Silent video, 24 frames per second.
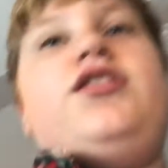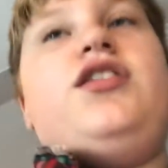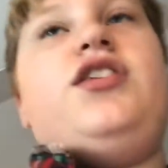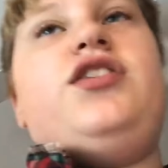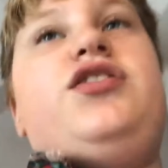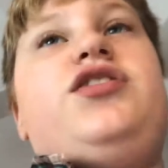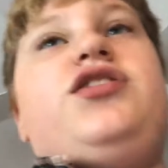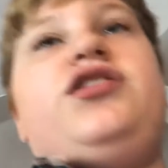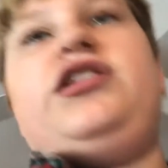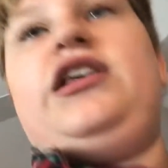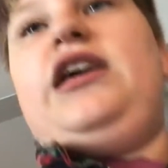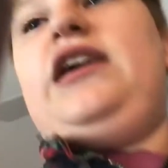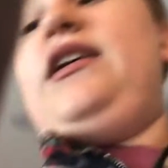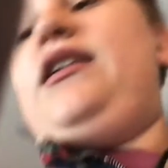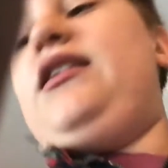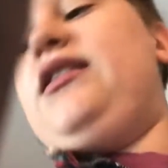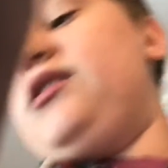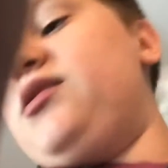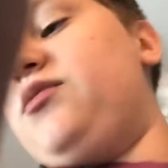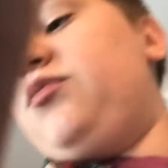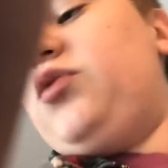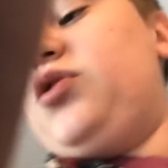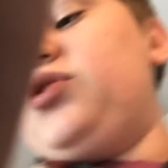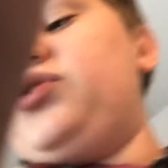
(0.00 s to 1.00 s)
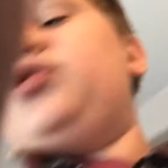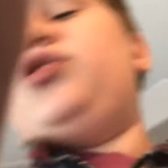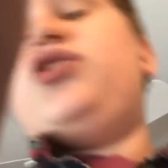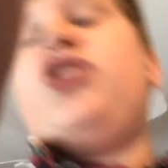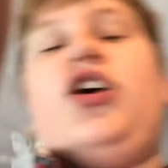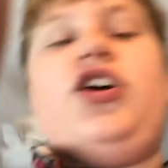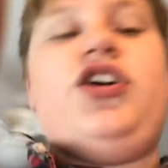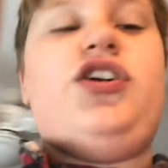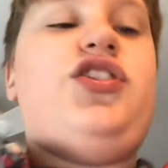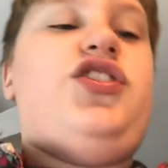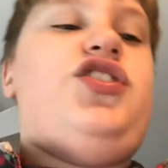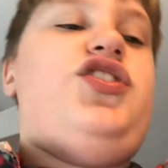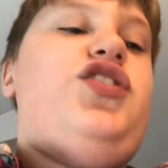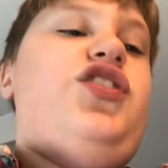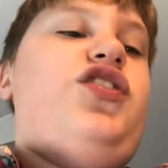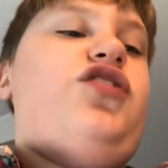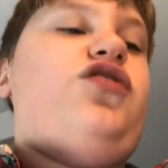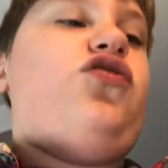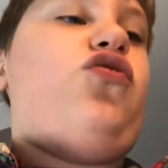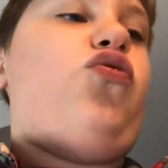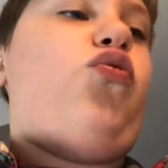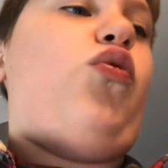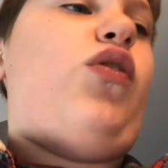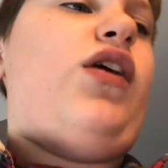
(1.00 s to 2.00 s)
this thing will start
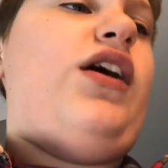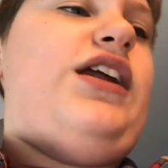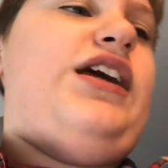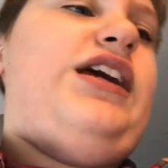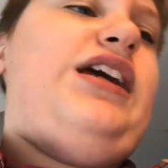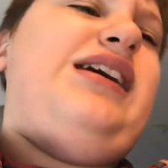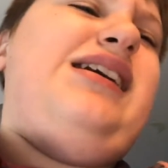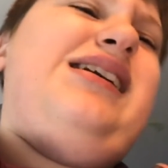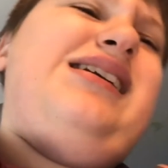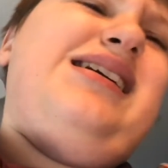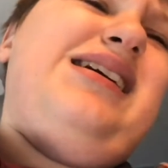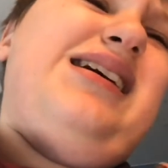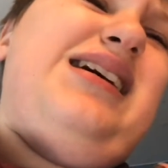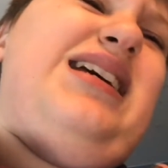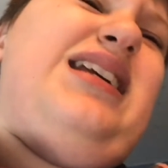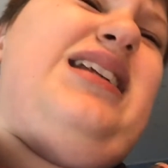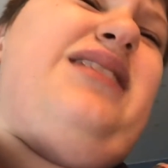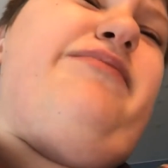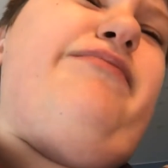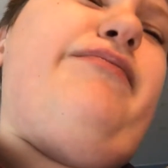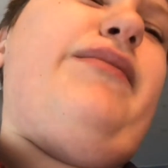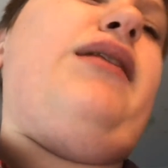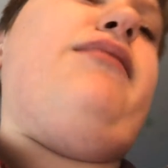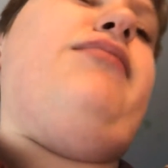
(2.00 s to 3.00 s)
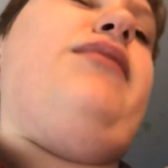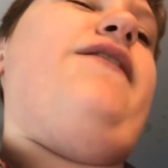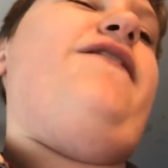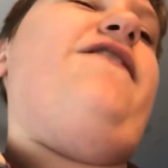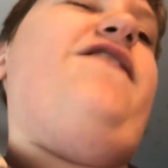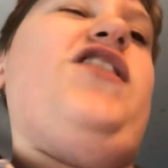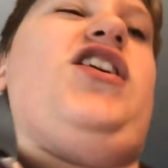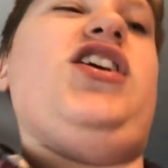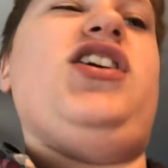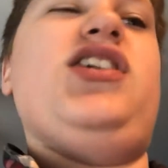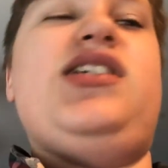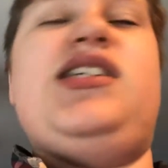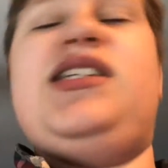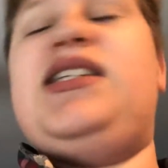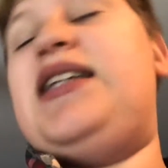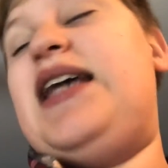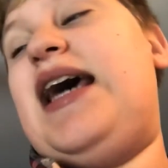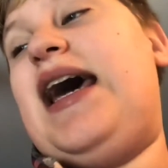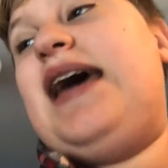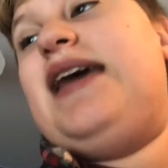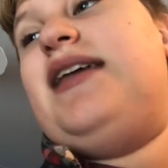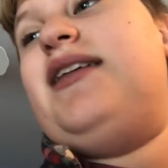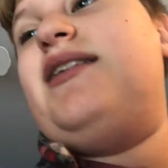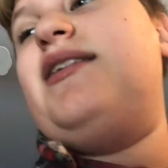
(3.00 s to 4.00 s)
June 20, maybe 1st
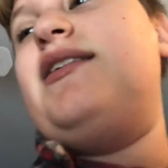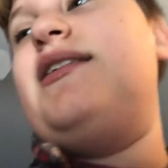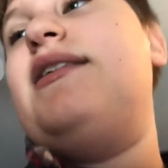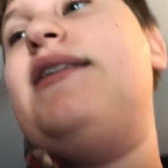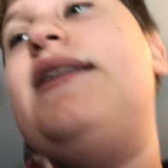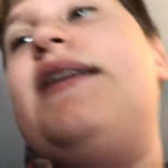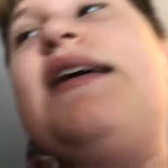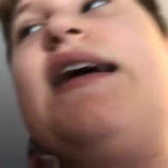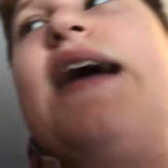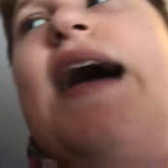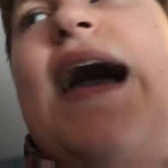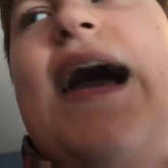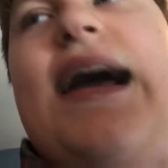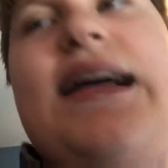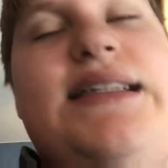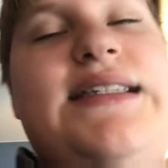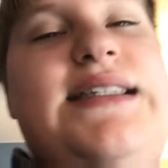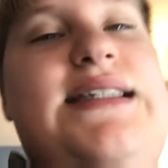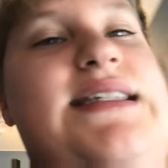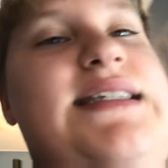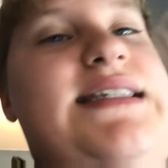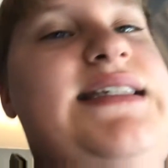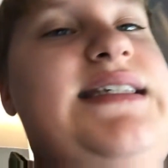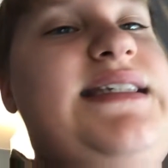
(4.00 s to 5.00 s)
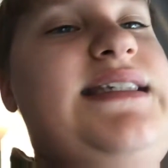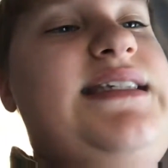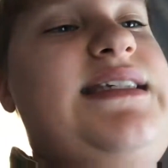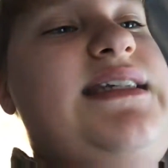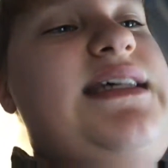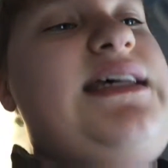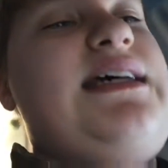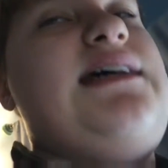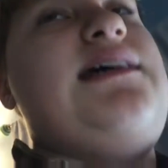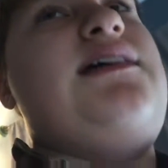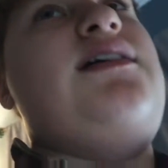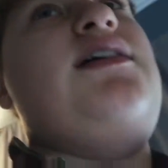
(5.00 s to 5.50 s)
at, at